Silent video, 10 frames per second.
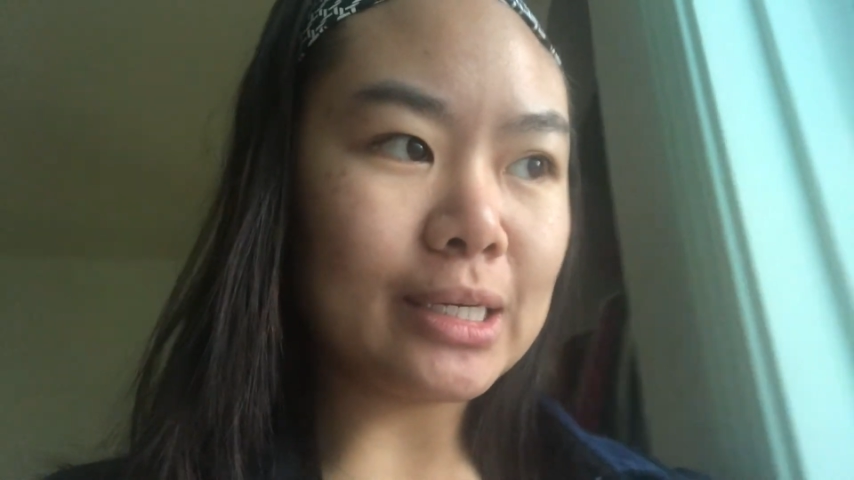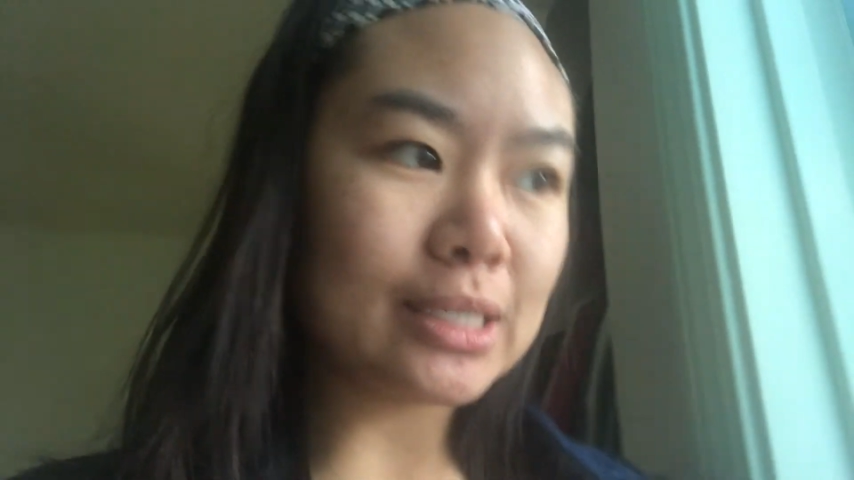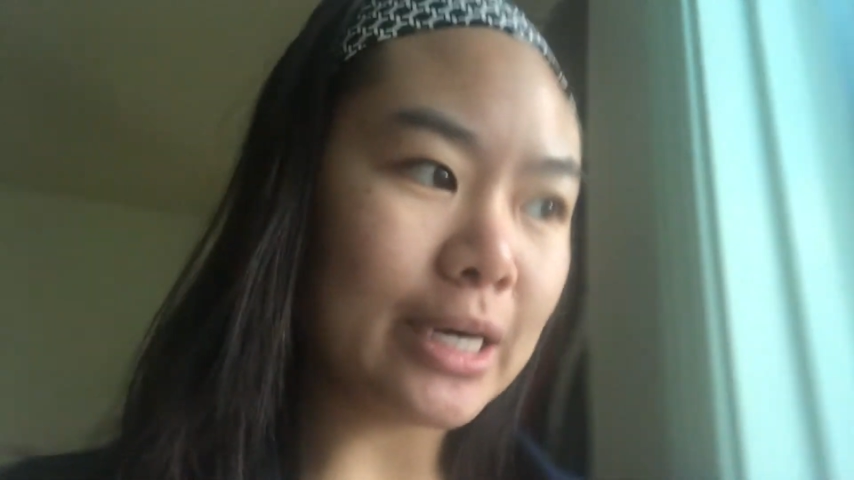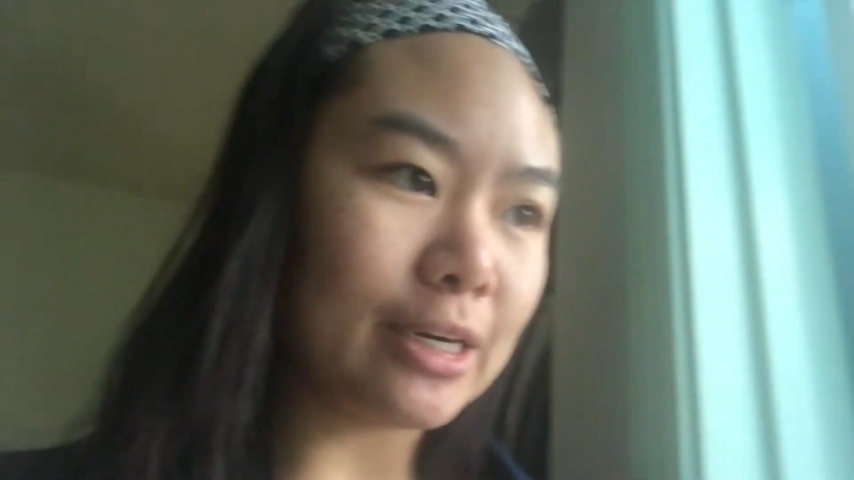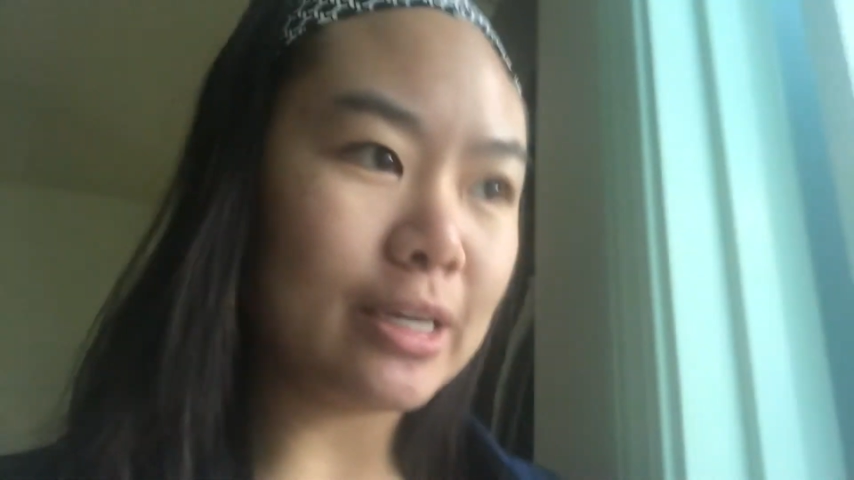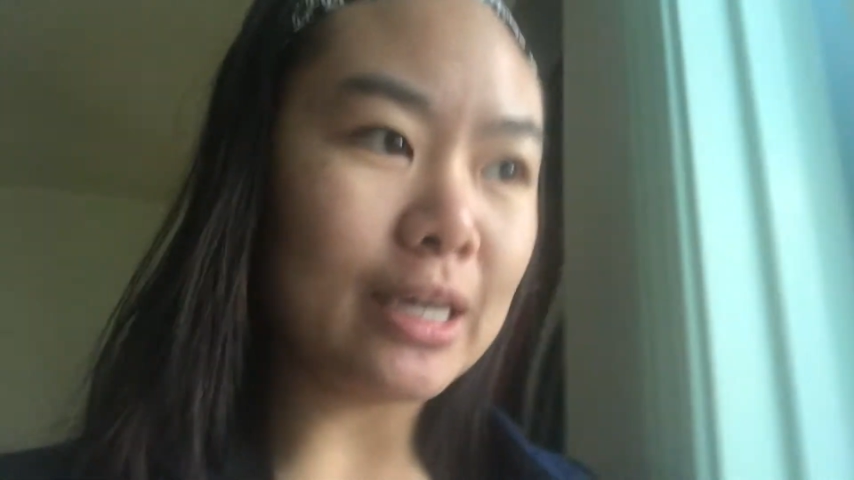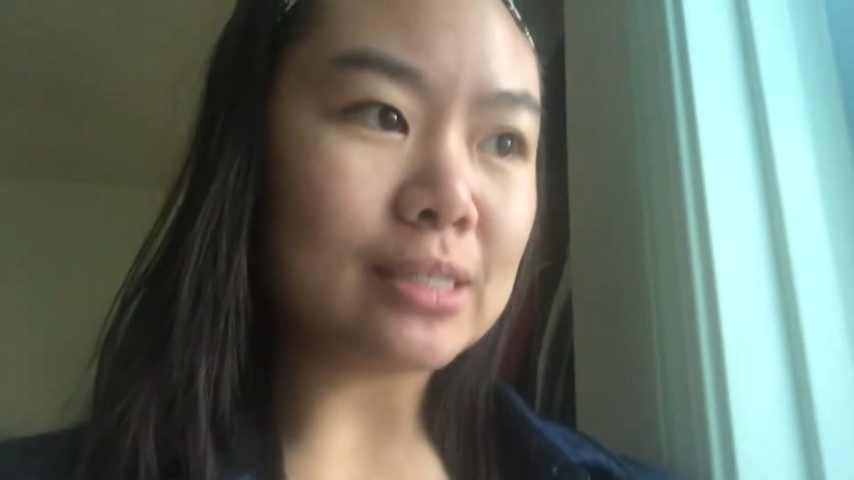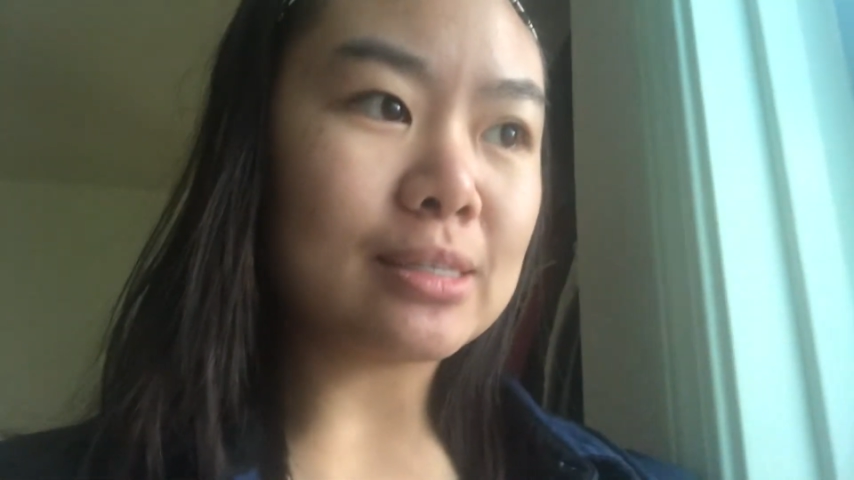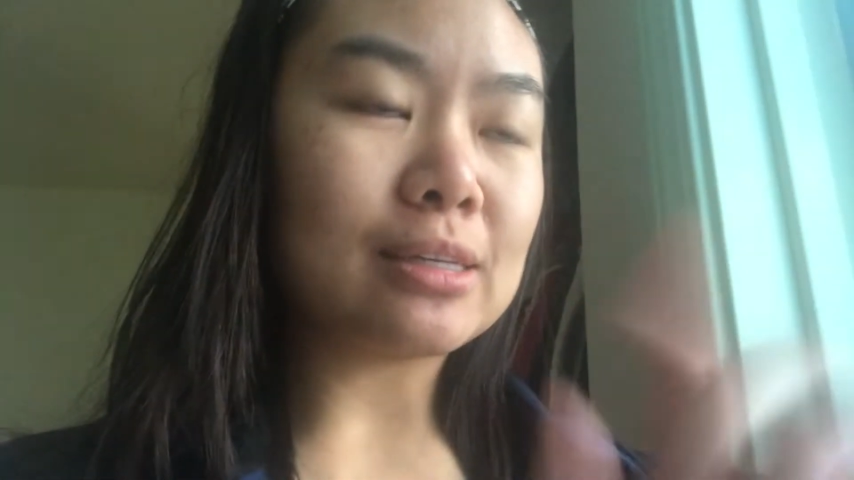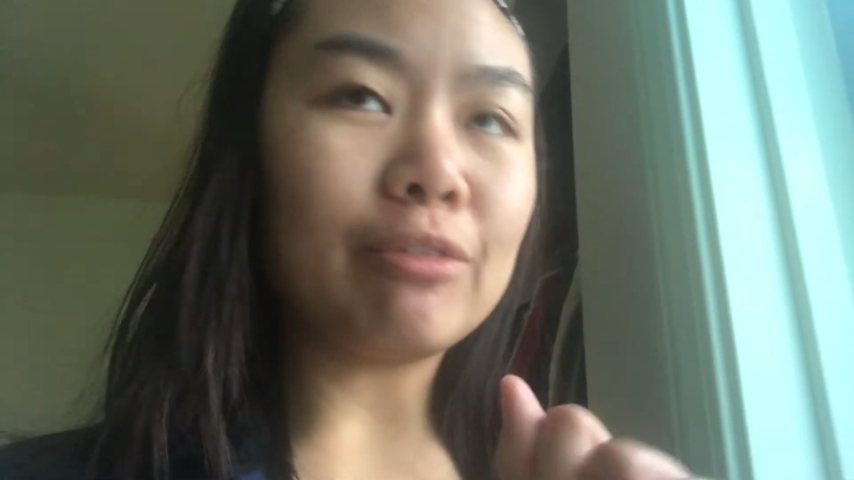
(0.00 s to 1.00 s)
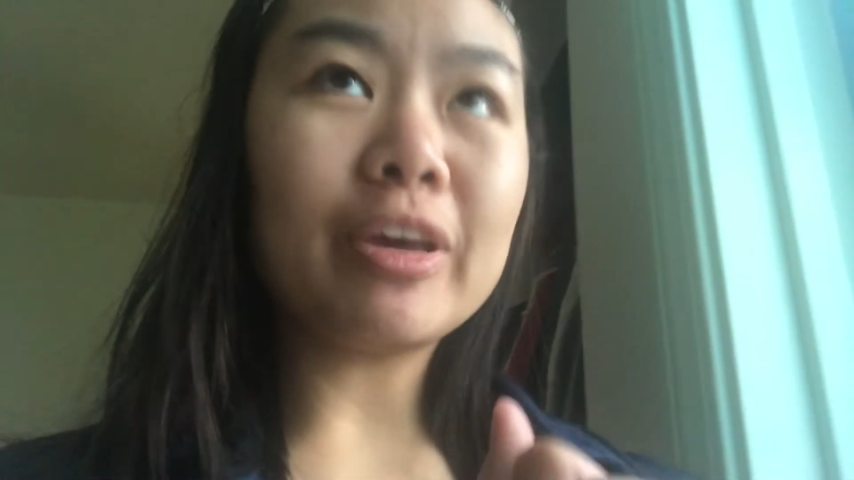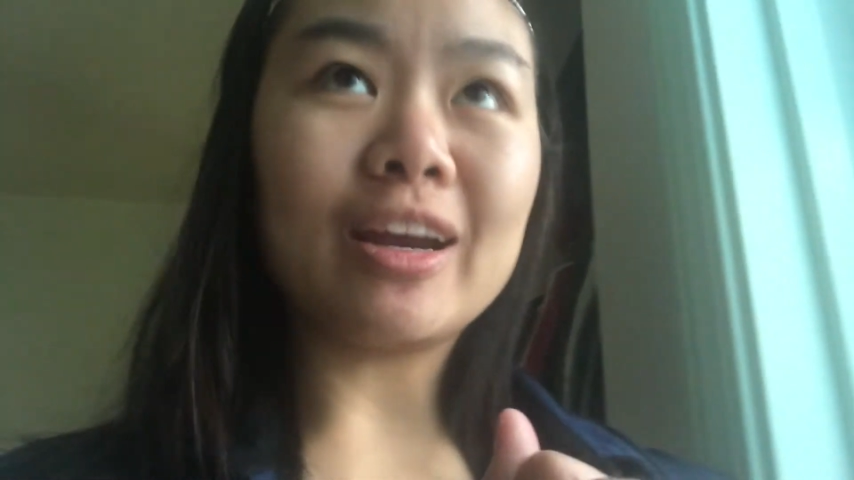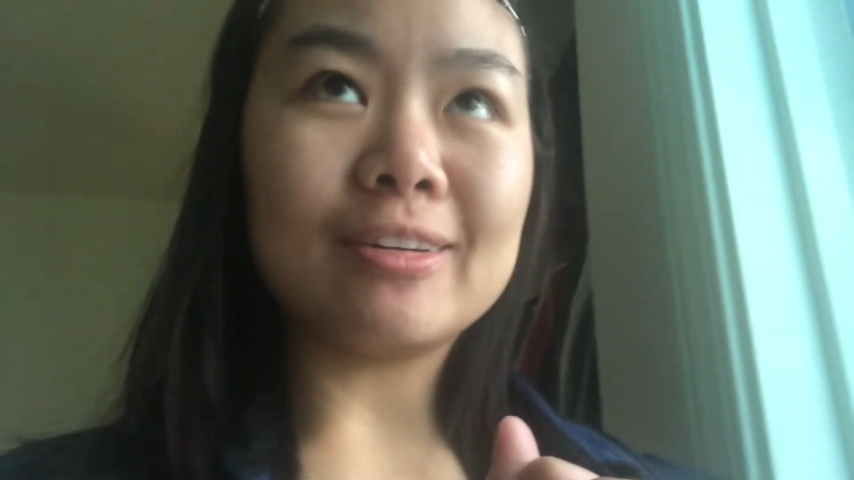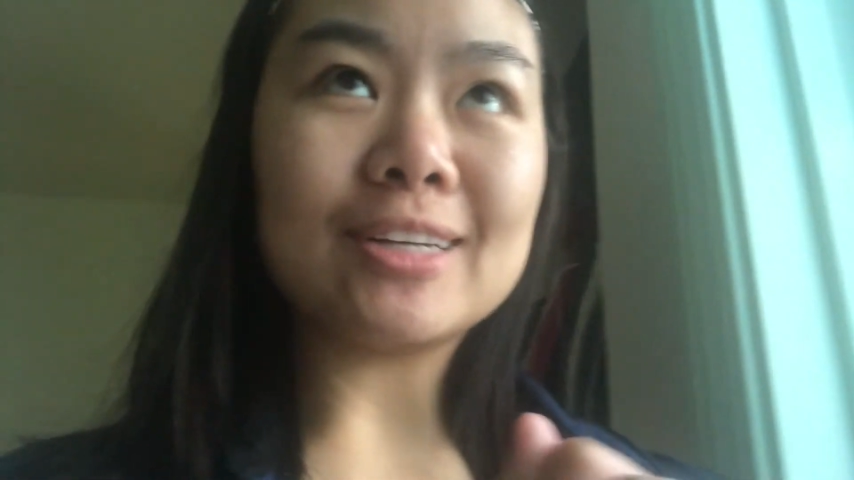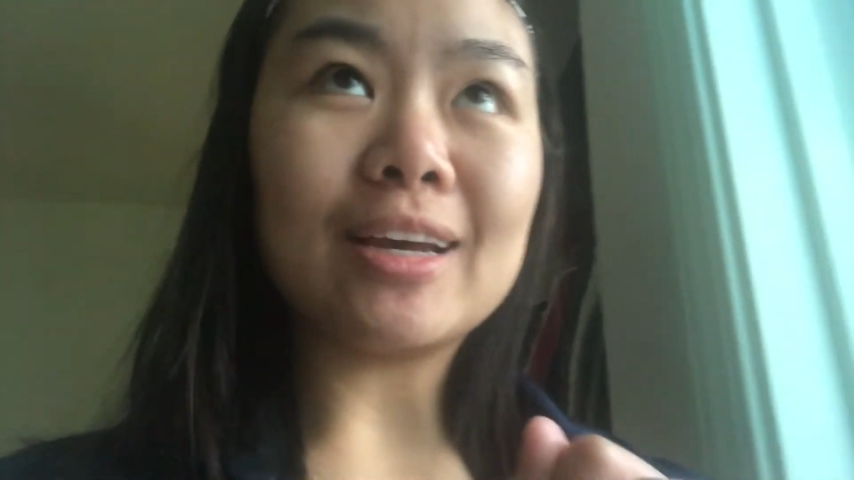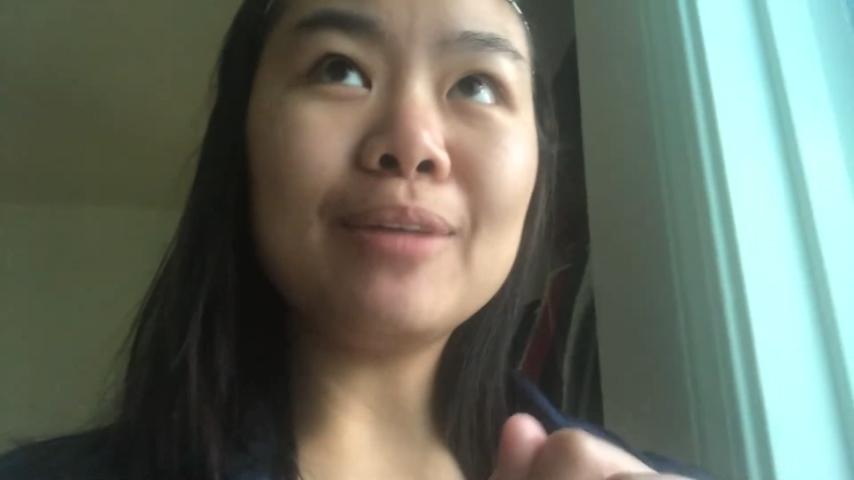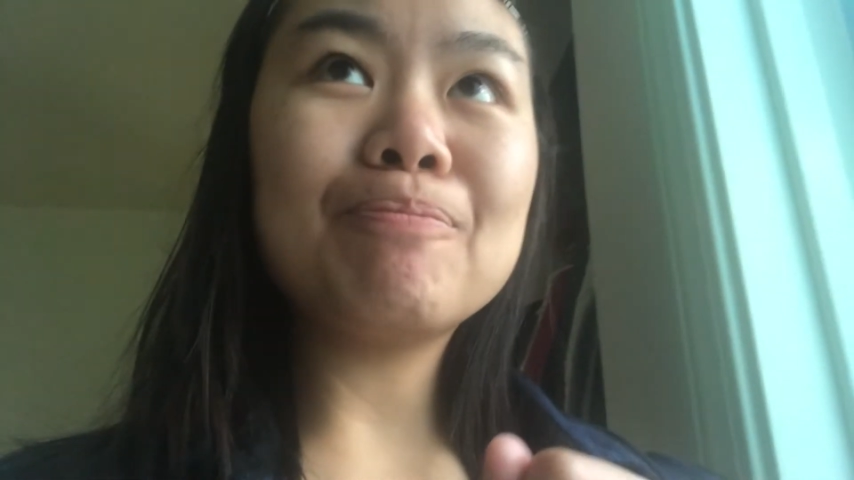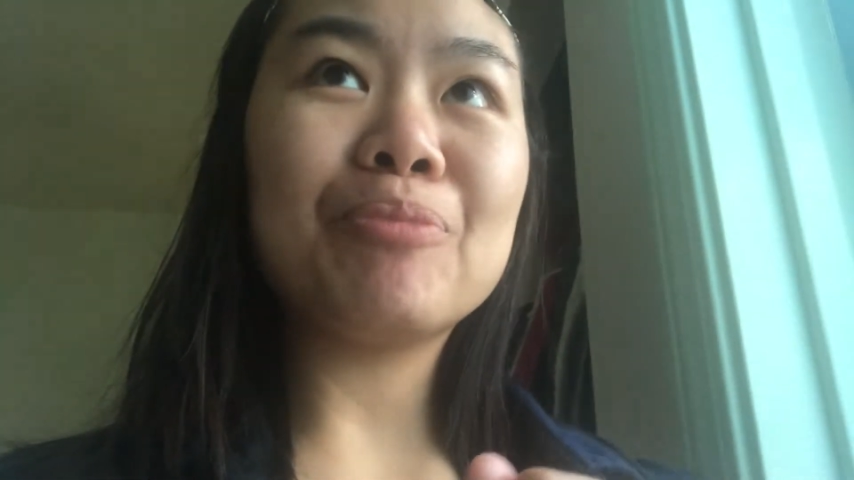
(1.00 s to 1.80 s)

entire day as a self-care day.